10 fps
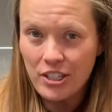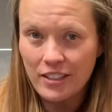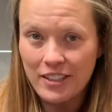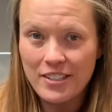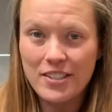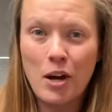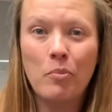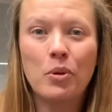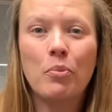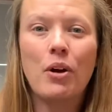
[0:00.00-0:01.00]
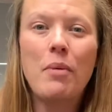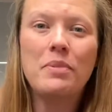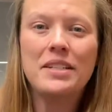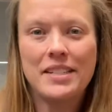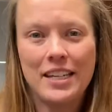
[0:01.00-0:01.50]
because tumbler prep
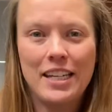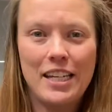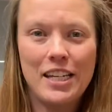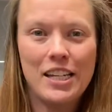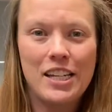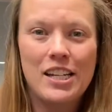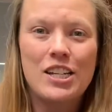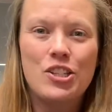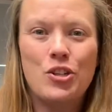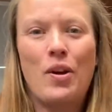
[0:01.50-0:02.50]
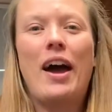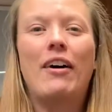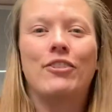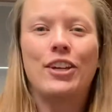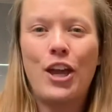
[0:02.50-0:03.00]
is the key to
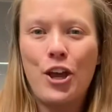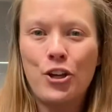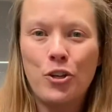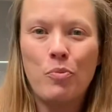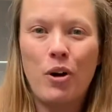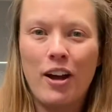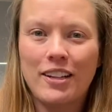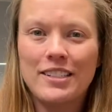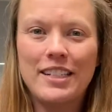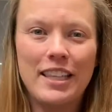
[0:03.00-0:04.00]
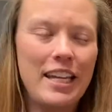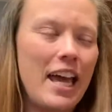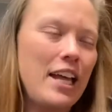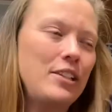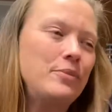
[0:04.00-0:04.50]
having a good product in the
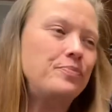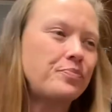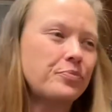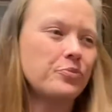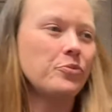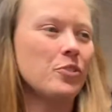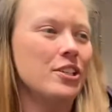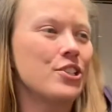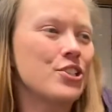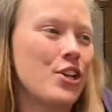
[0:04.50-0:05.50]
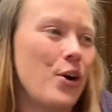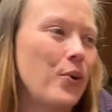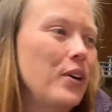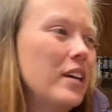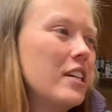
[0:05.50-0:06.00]
end. So
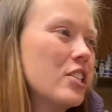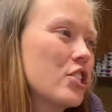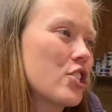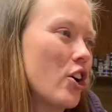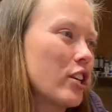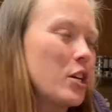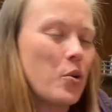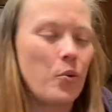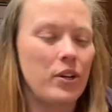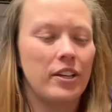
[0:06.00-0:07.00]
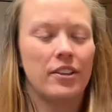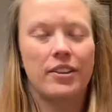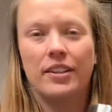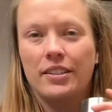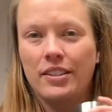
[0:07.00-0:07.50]
starting with
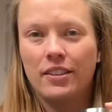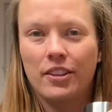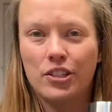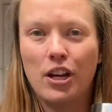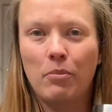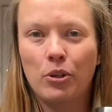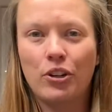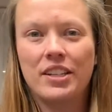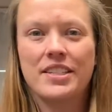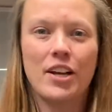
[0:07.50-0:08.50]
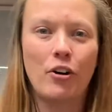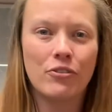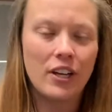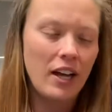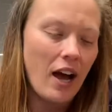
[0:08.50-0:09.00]
the tumbler itself,
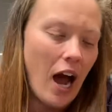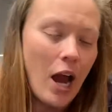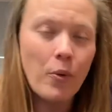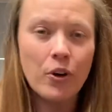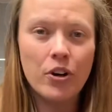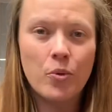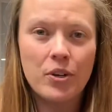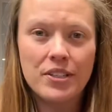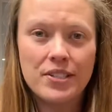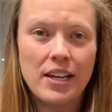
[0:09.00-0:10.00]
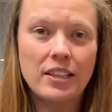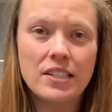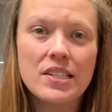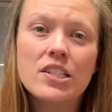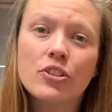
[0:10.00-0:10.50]
I work with
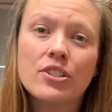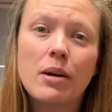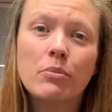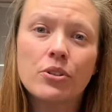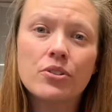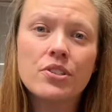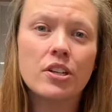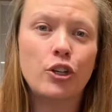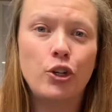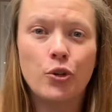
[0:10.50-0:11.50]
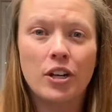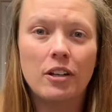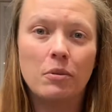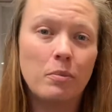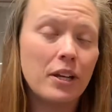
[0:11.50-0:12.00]
stainless steel tumblers. You
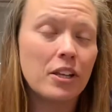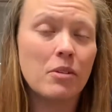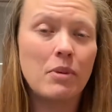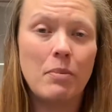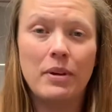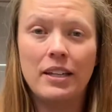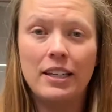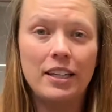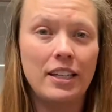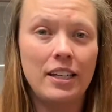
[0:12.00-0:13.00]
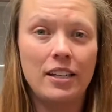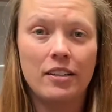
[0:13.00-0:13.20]
can pick them up at any